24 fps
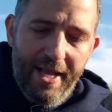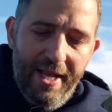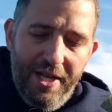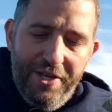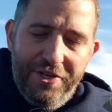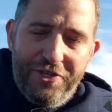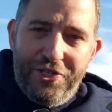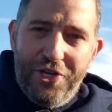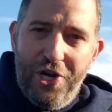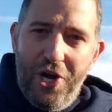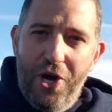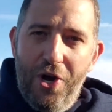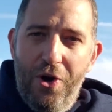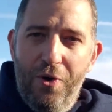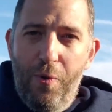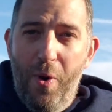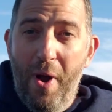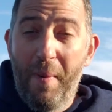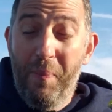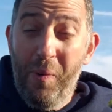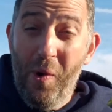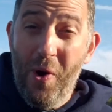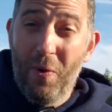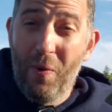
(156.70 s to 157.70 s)
So
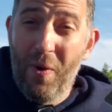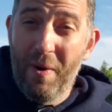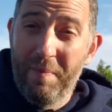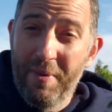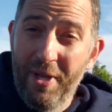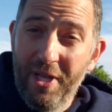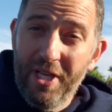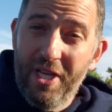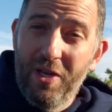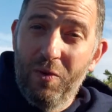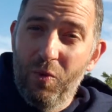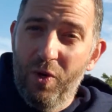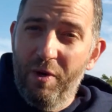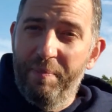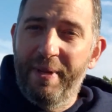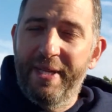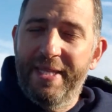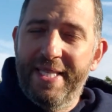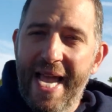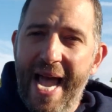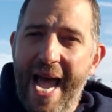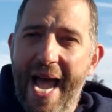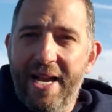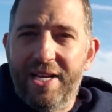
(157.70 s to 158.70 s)
1.1 million will be
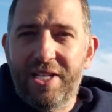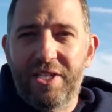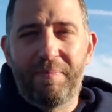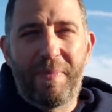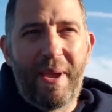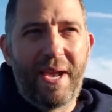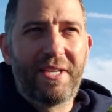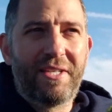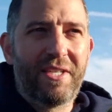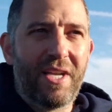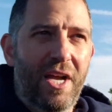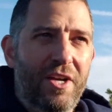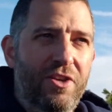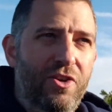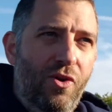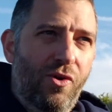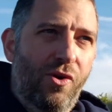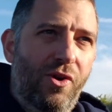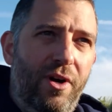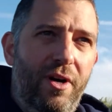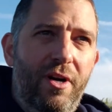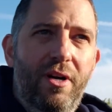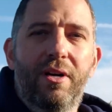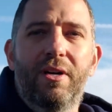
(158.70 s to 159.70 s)
taxed based on
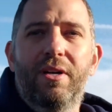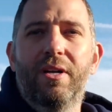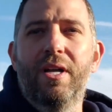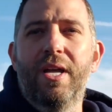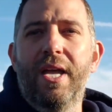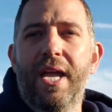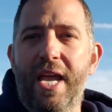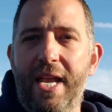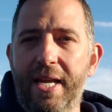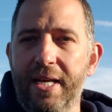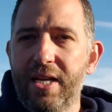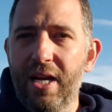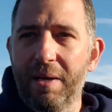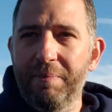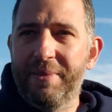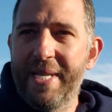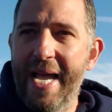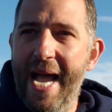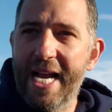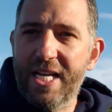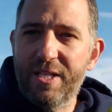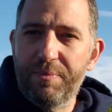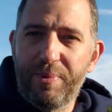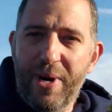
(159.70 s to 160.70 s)
your income
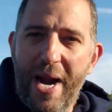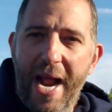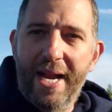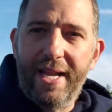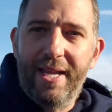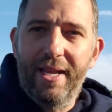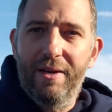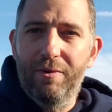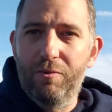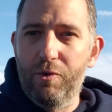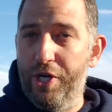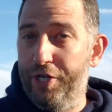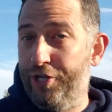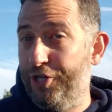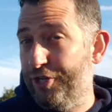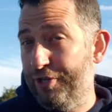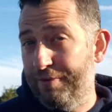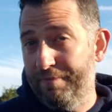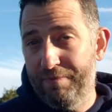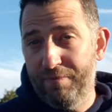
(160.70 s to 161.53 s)
tax bracket, which